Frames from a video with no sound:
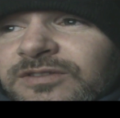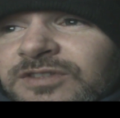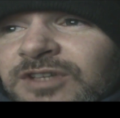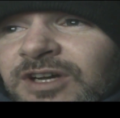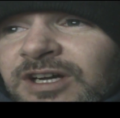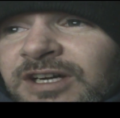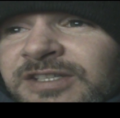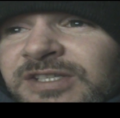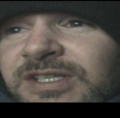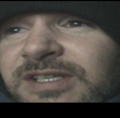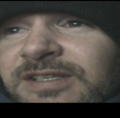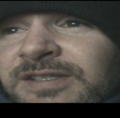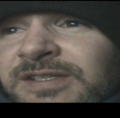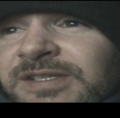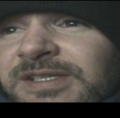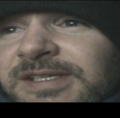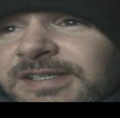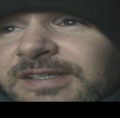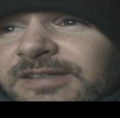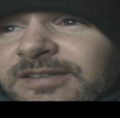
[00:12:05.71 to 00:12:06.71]

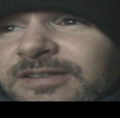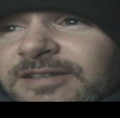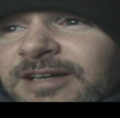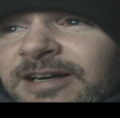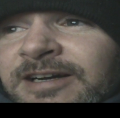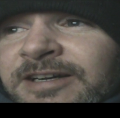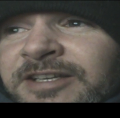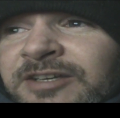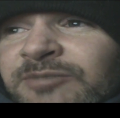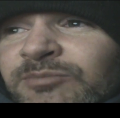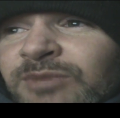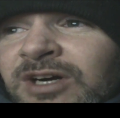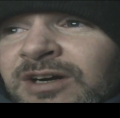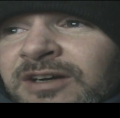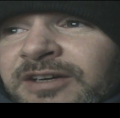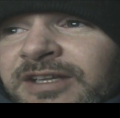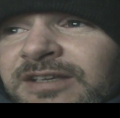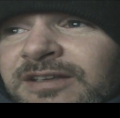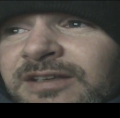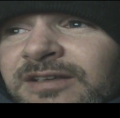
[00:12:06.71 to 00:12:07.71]
toxins out of your
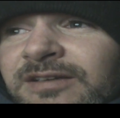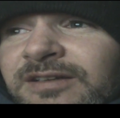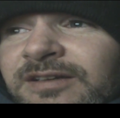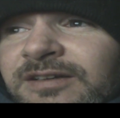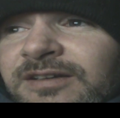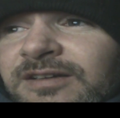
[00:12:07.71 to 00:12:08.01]
body,